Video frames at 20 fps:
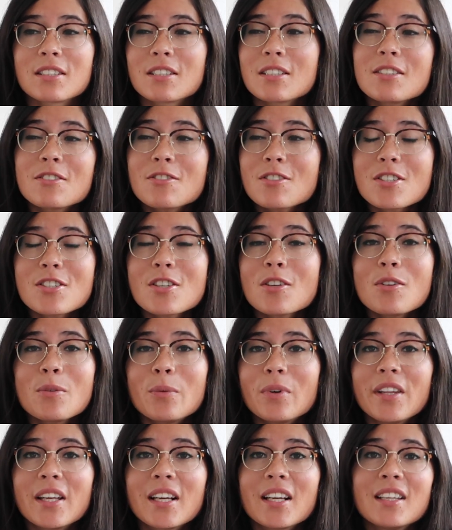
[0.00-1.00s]
You just don't
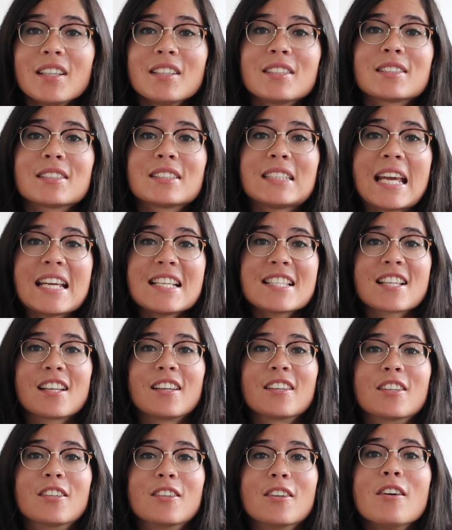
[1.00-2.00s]
know what they're gonna taste
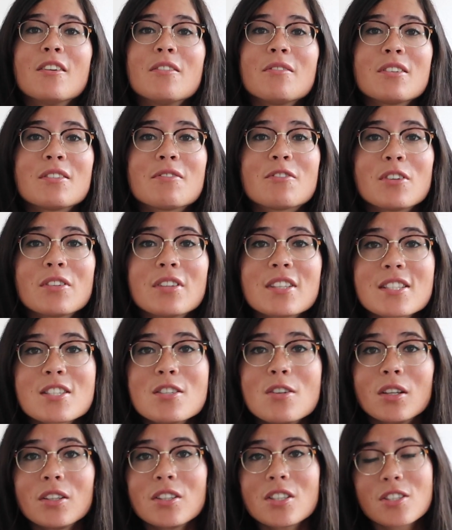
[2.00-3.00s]
like, you know? You've got this
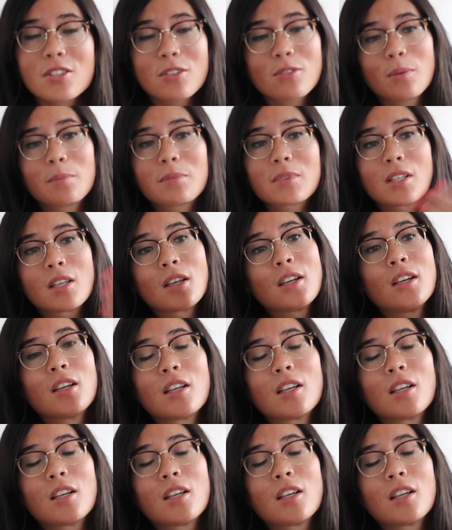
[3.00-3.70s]
nondescript,